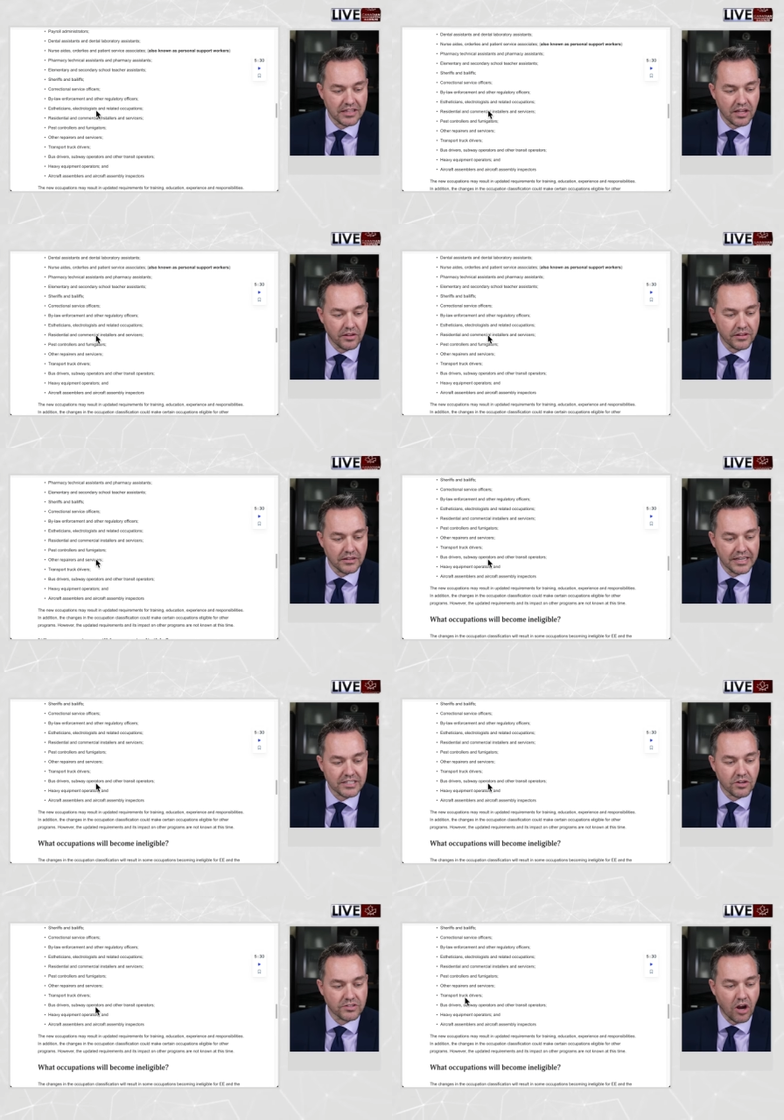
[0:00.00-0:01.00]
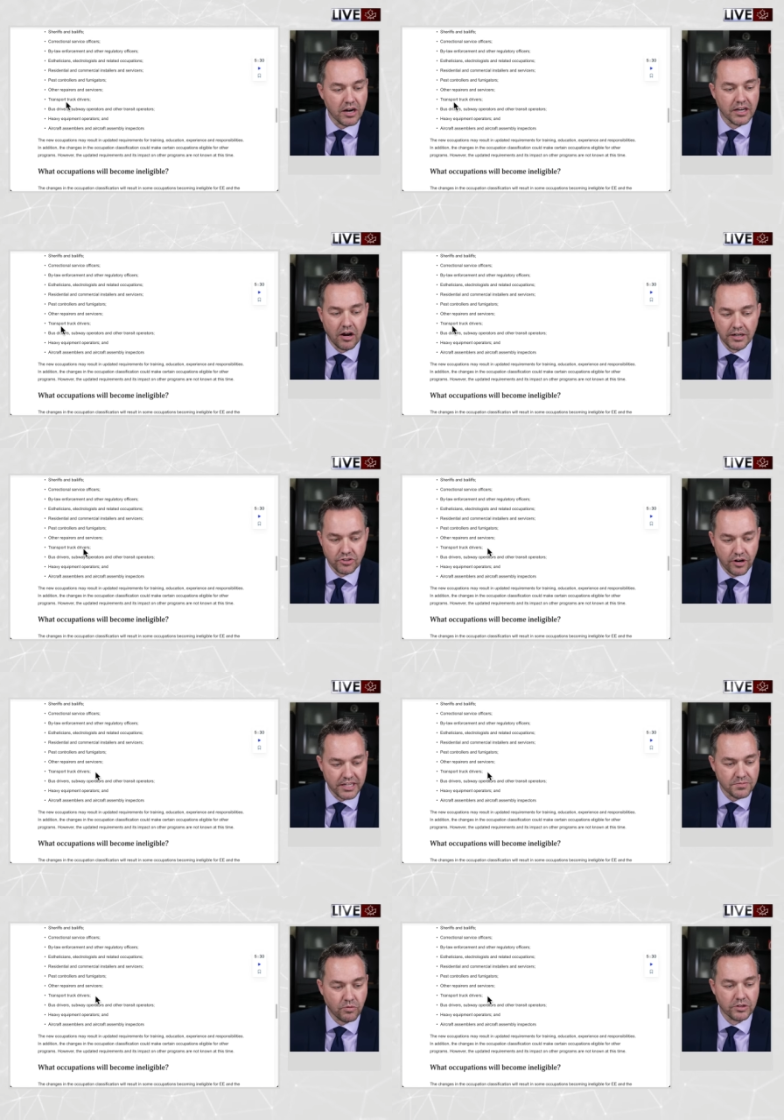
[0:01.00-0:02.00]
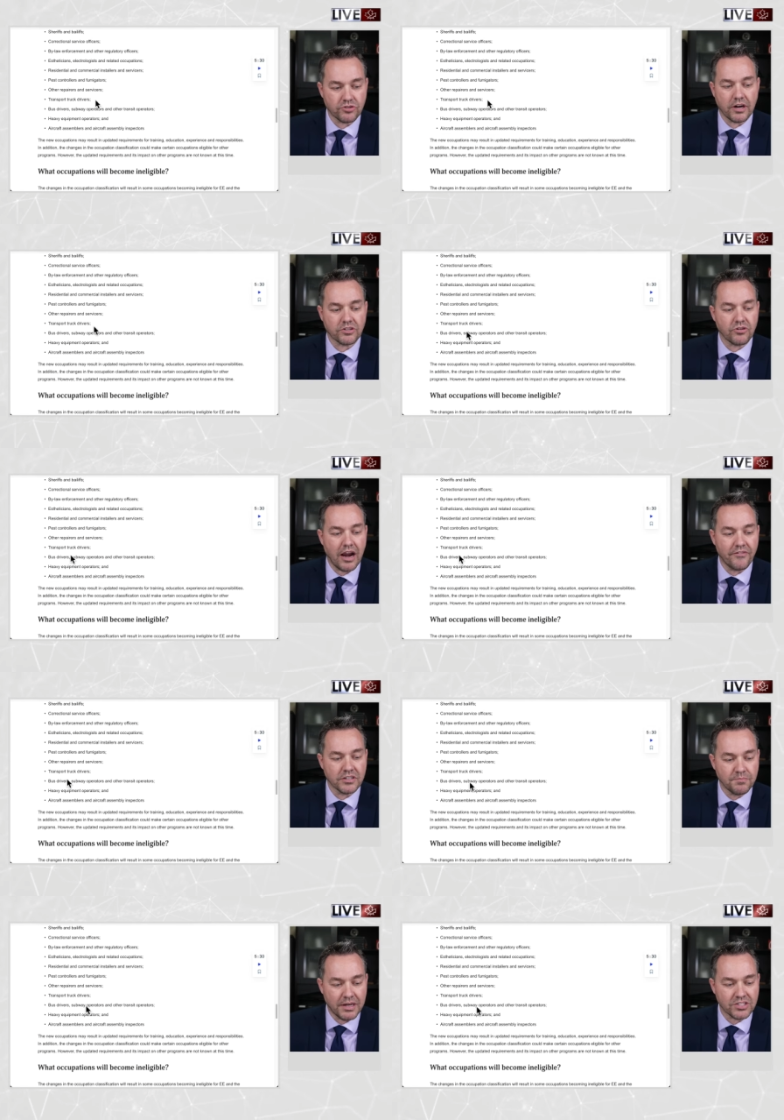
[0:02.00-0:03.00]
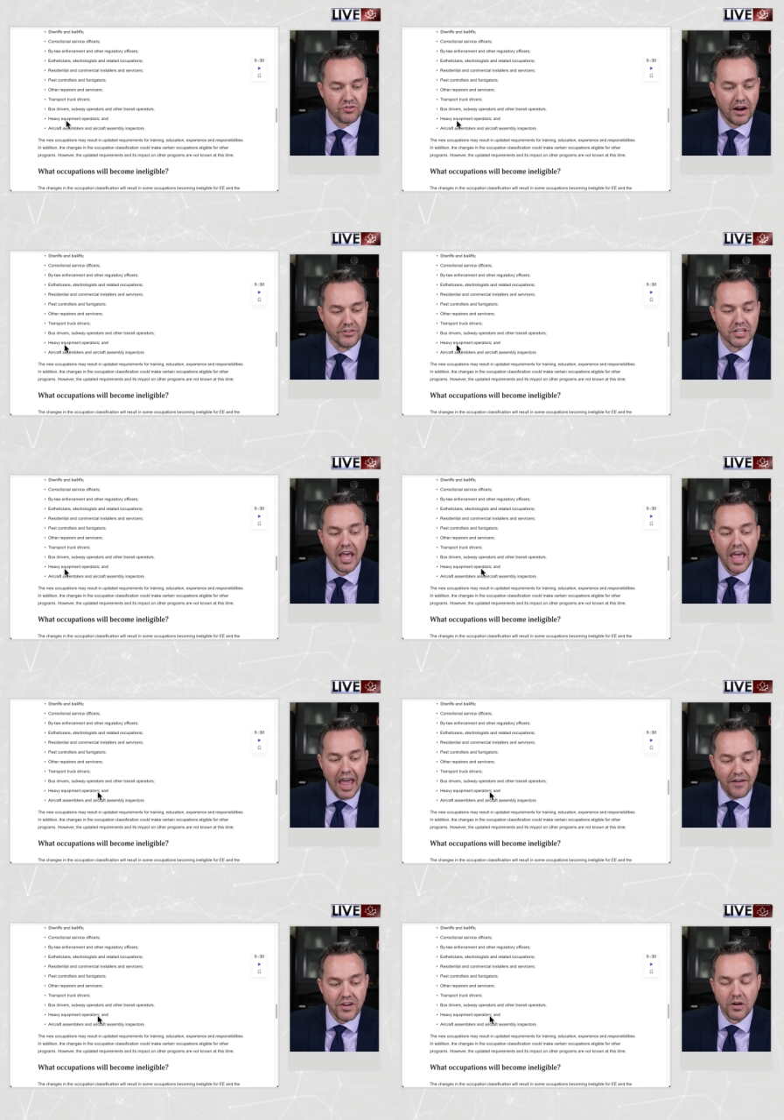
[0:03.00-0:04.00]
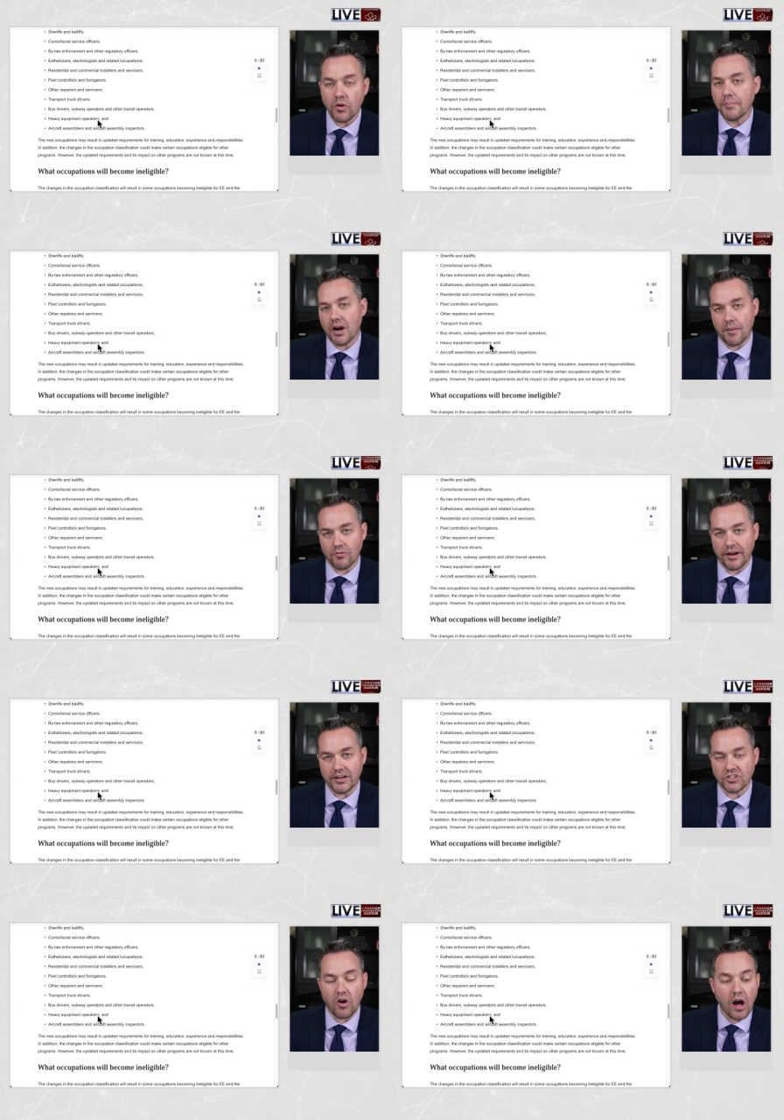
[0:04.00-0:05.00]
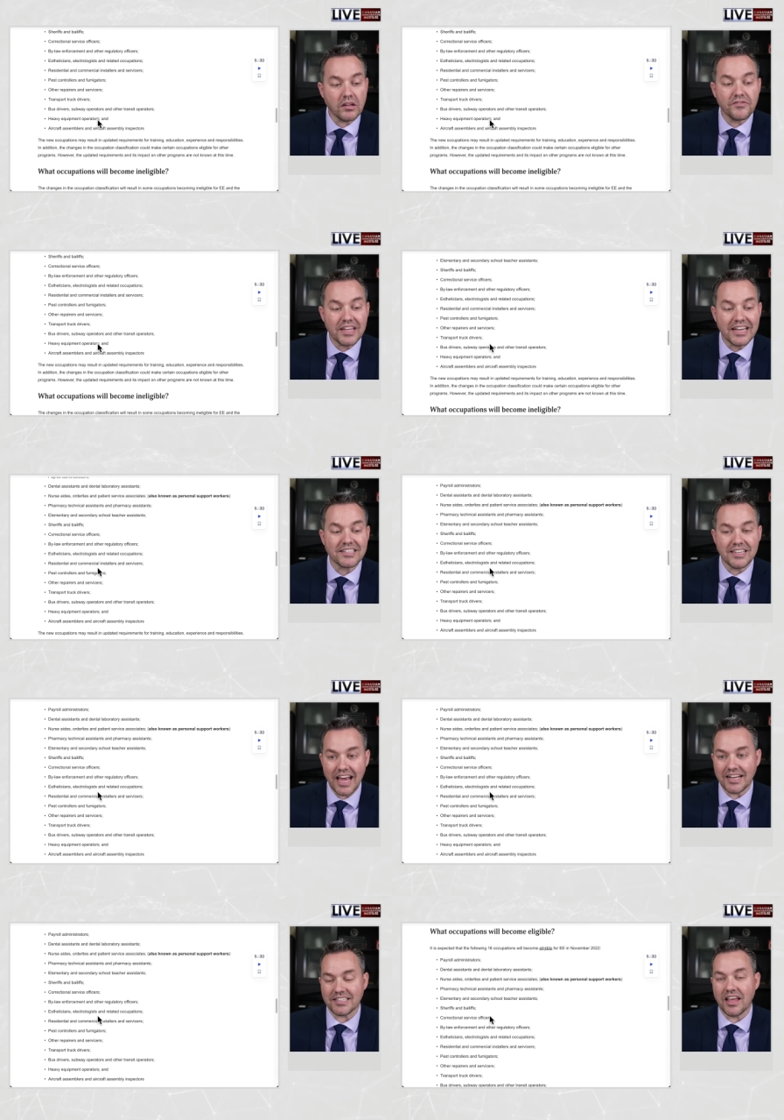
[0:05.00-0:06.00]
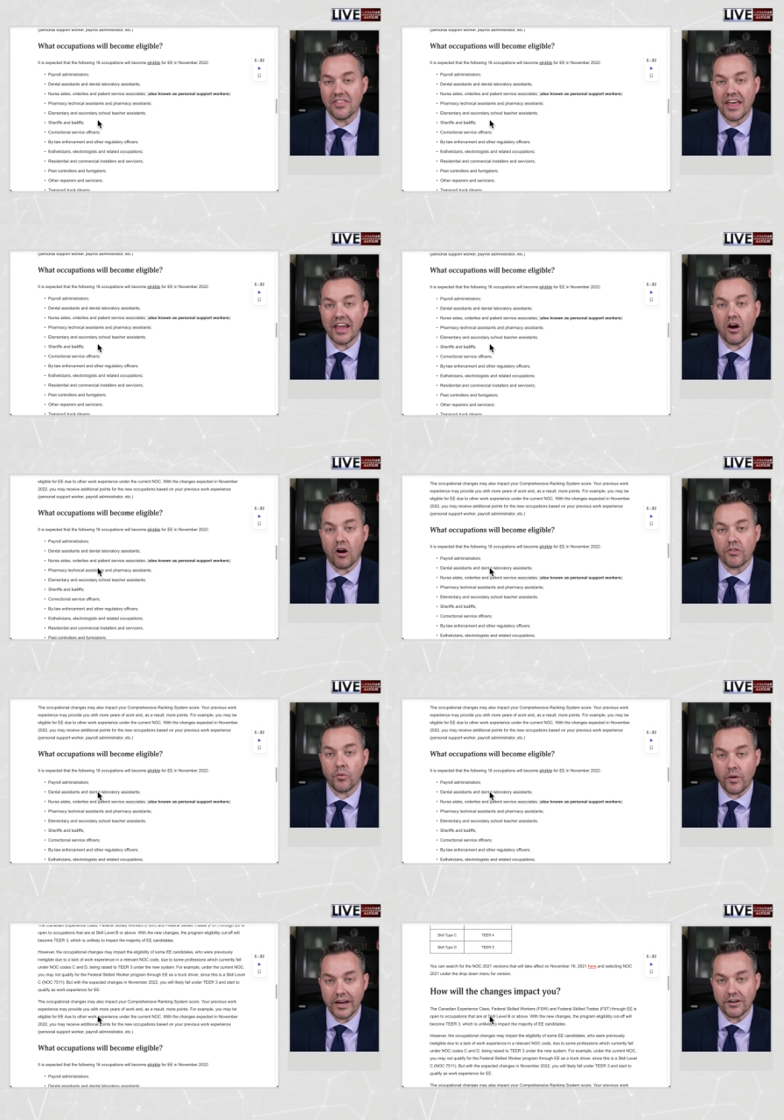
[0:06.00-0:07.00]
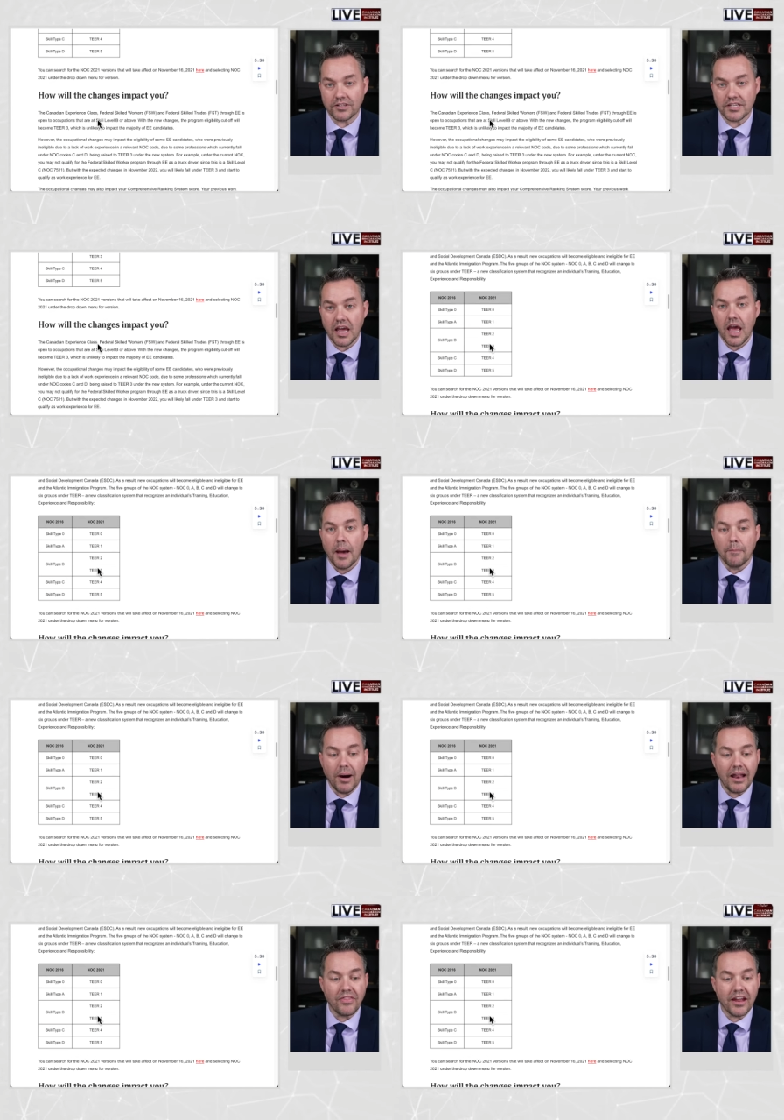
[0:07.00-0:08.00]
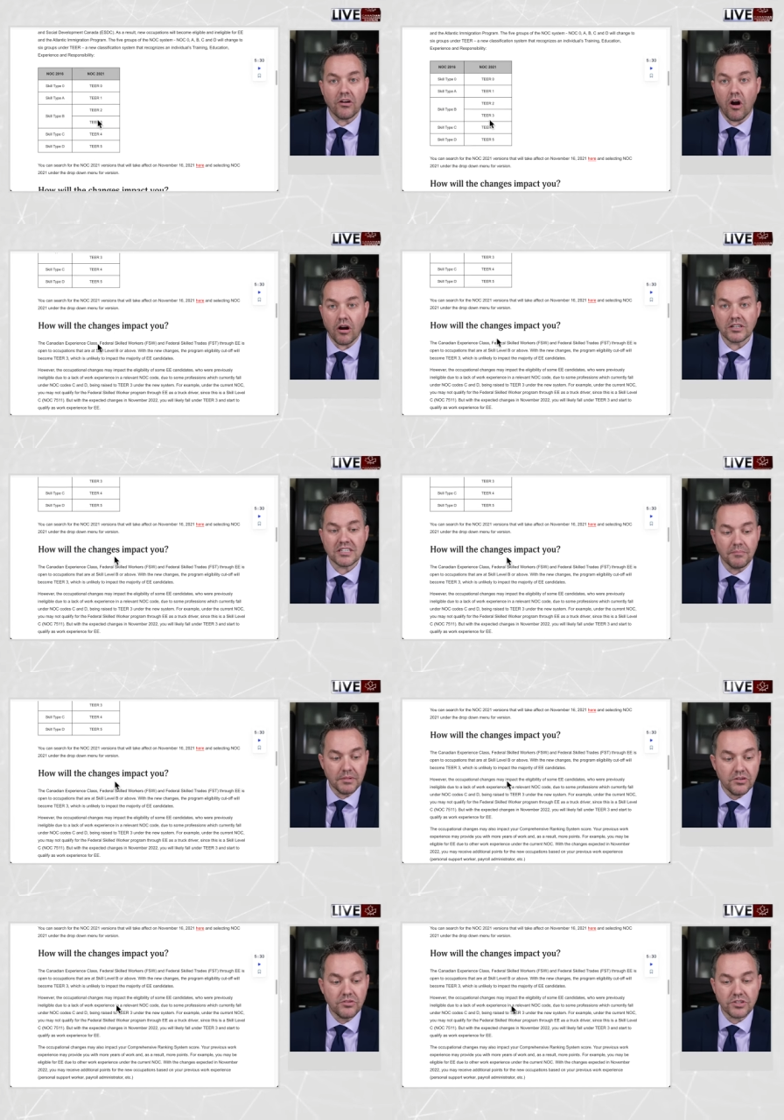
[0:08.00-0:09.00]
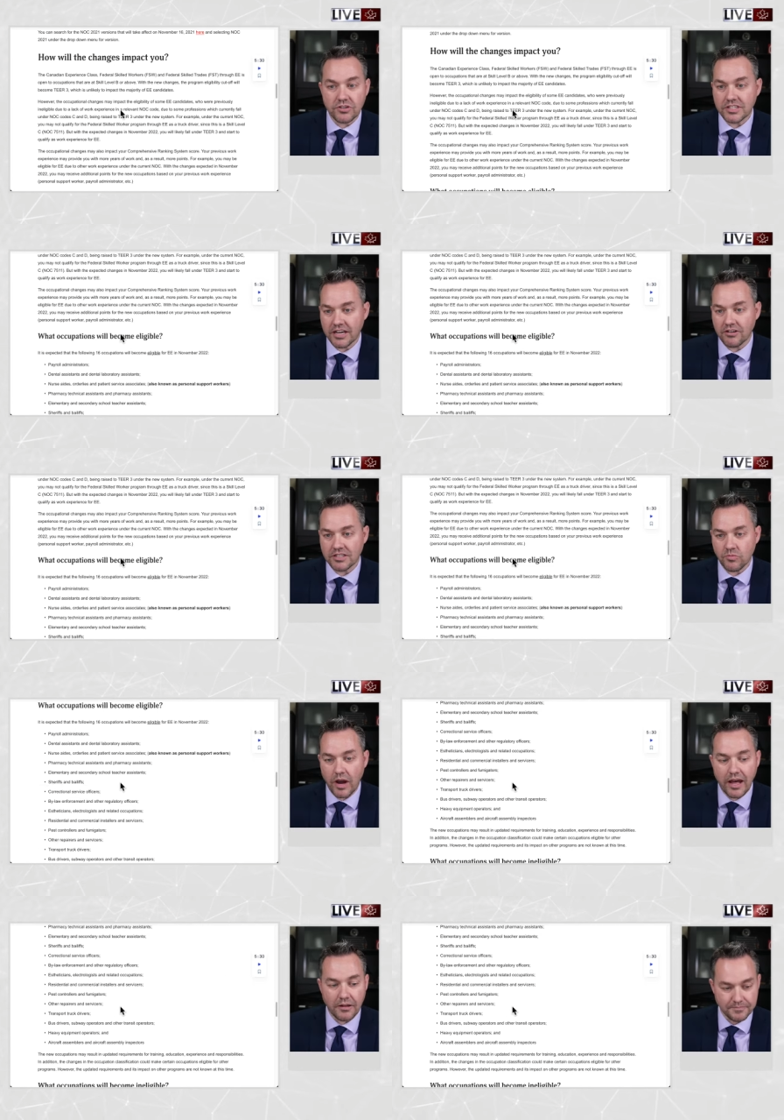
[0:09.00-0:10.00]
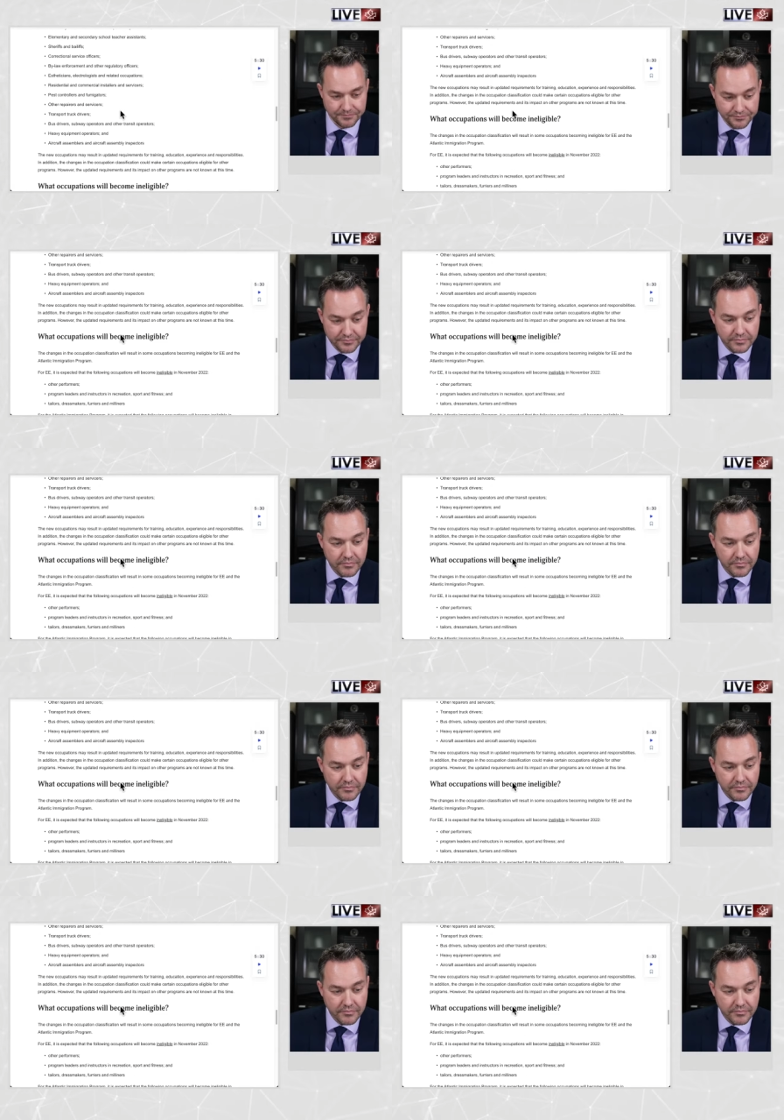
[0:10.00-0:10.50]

You can see the, the list goes on and on transport truck drivers, bus drivers, heavy equipment operators. So, all of these, yes, they are the winners, but there are some losers here as well.